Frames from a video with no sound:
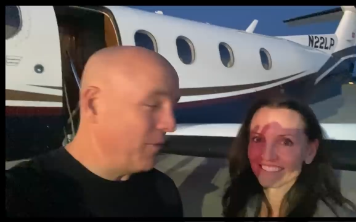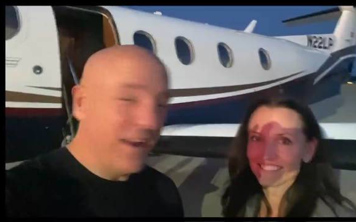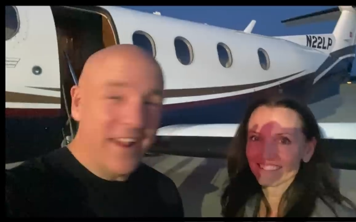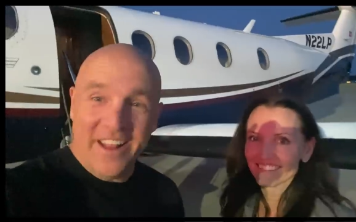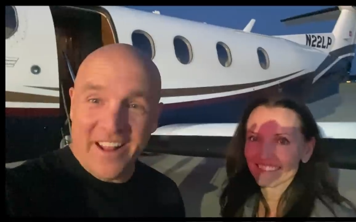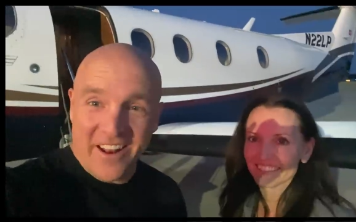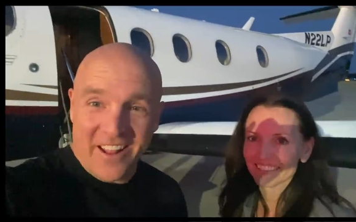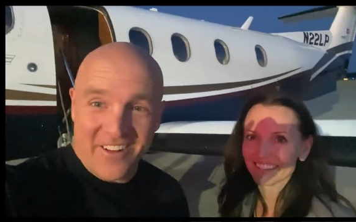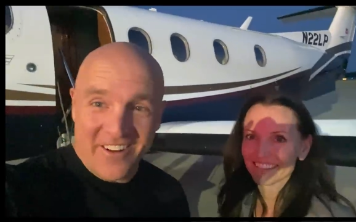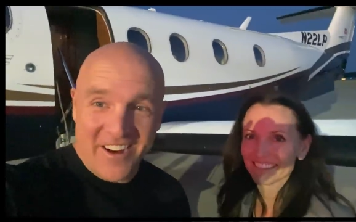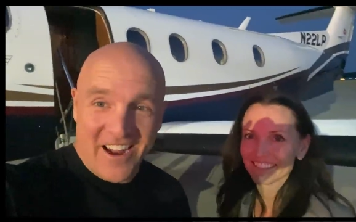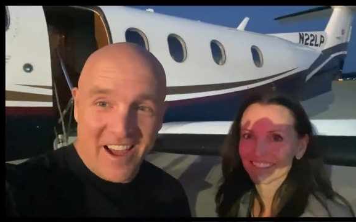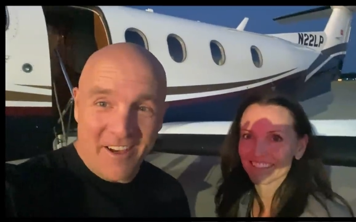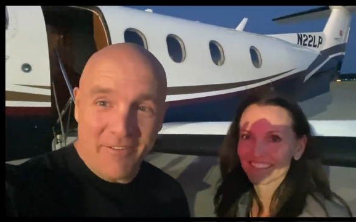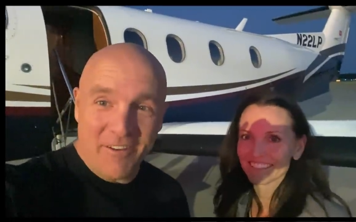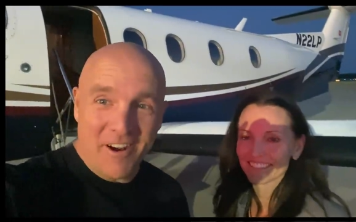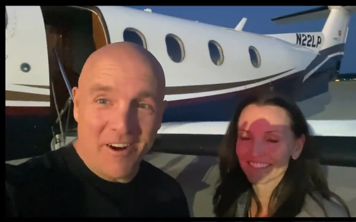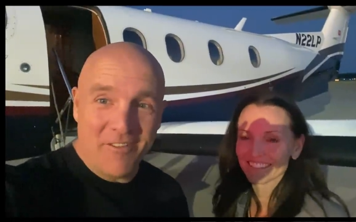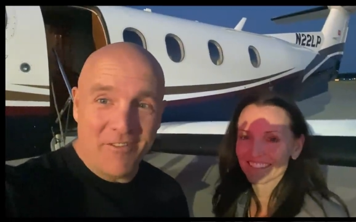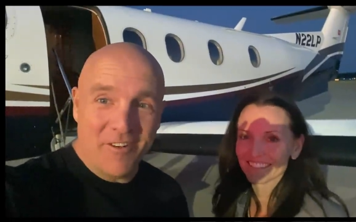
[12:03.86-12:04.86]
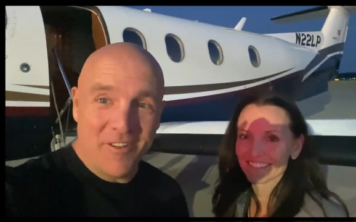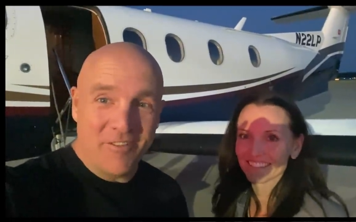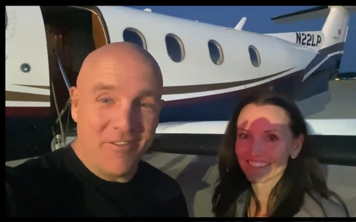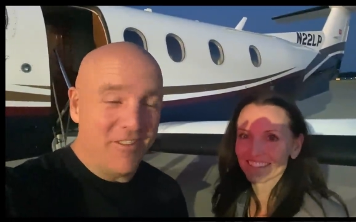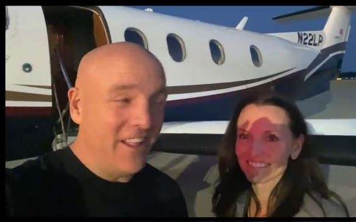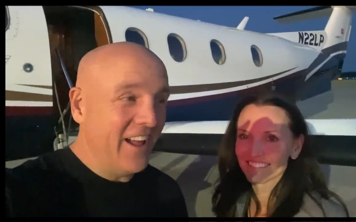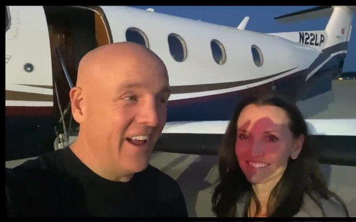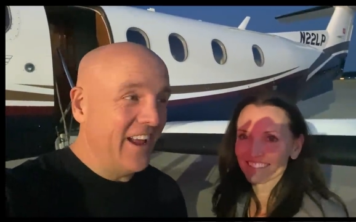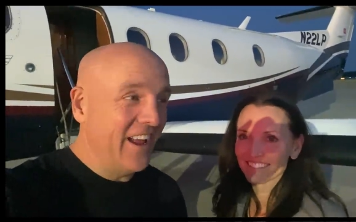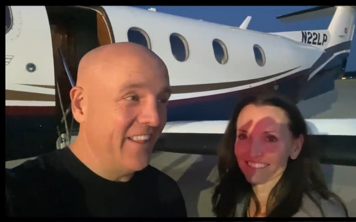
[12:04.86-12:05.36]
Speaker 1: waiting another half hour for the
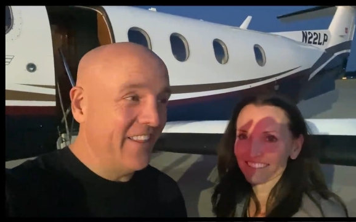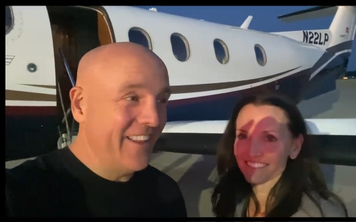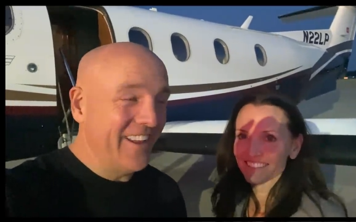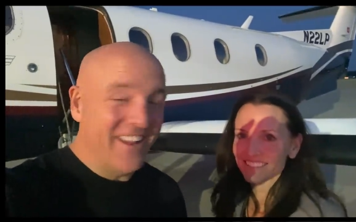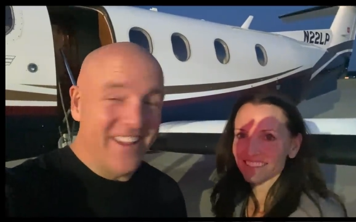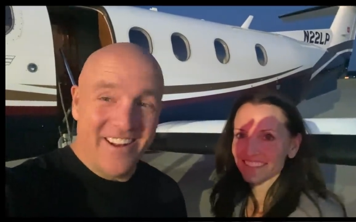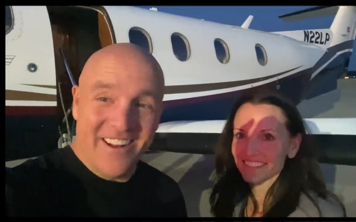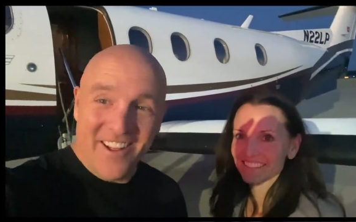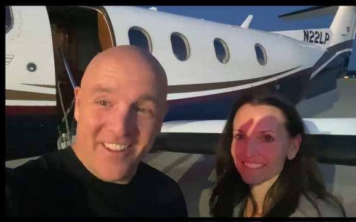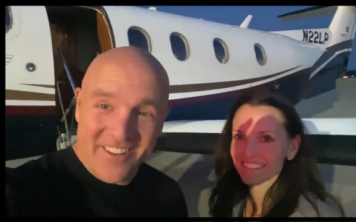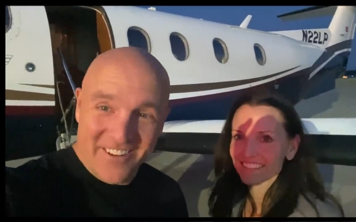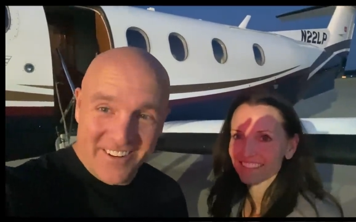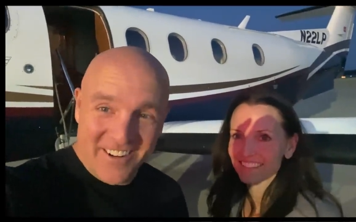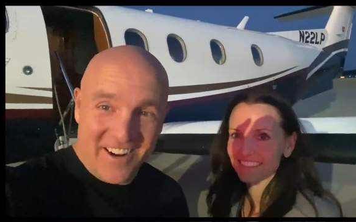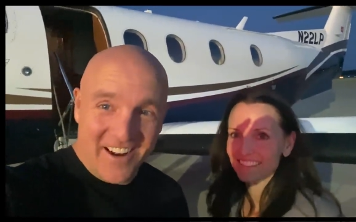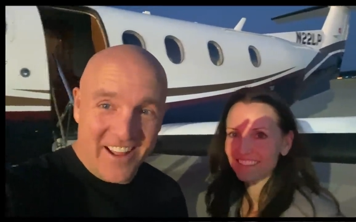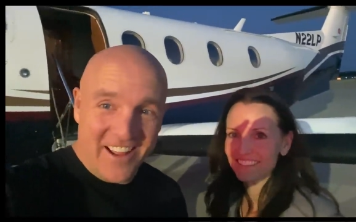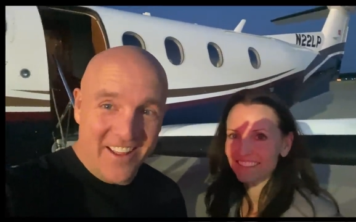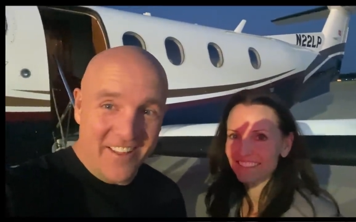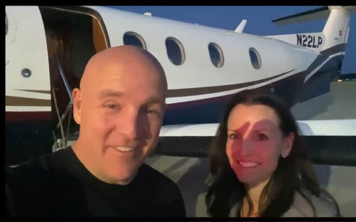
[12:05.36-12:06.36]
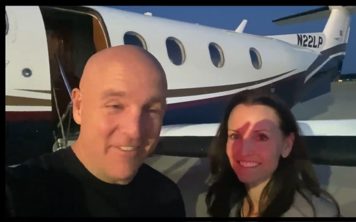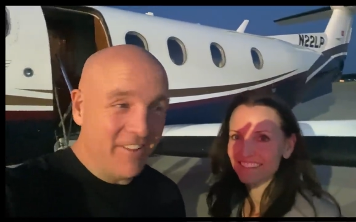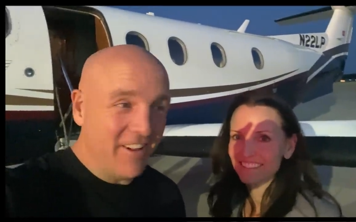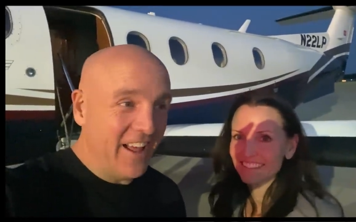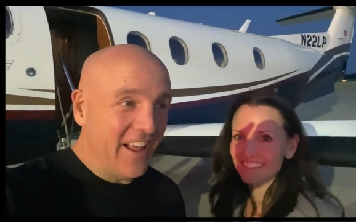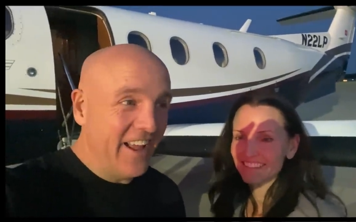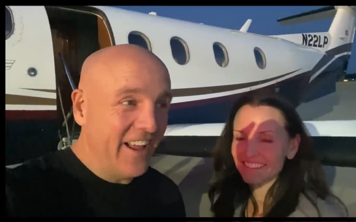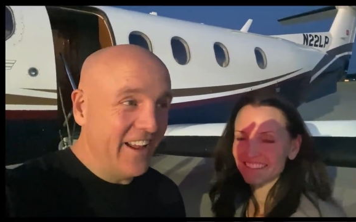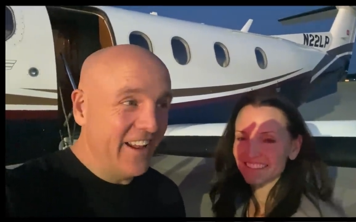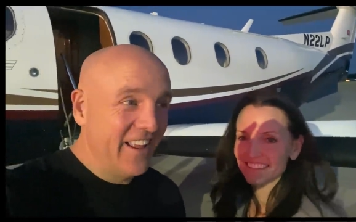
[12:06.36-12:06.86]
flight, and then another delay of the
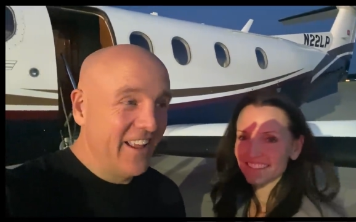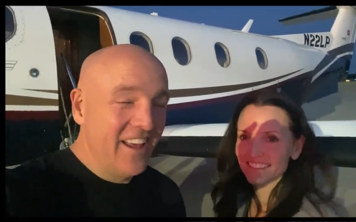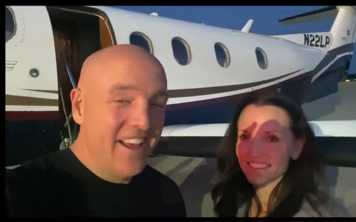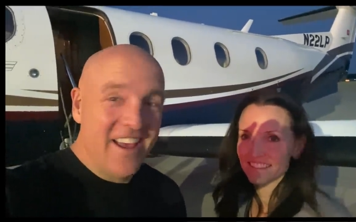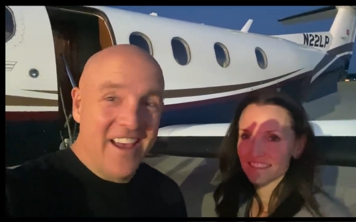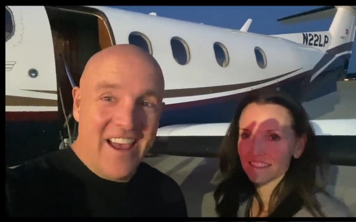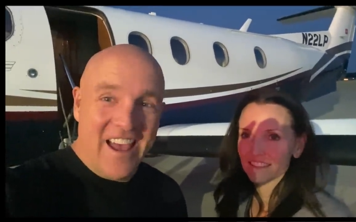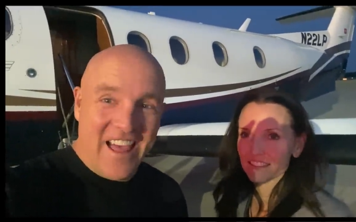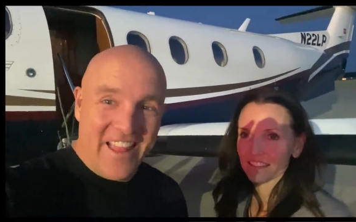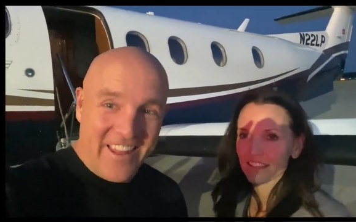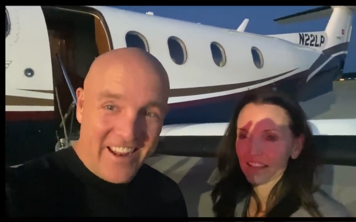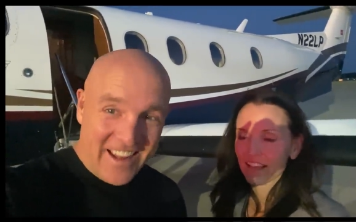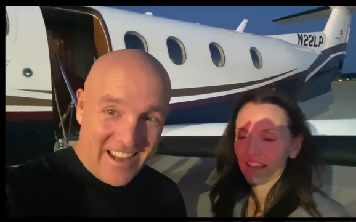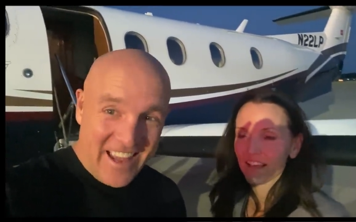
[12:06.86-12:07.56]
flight, and then a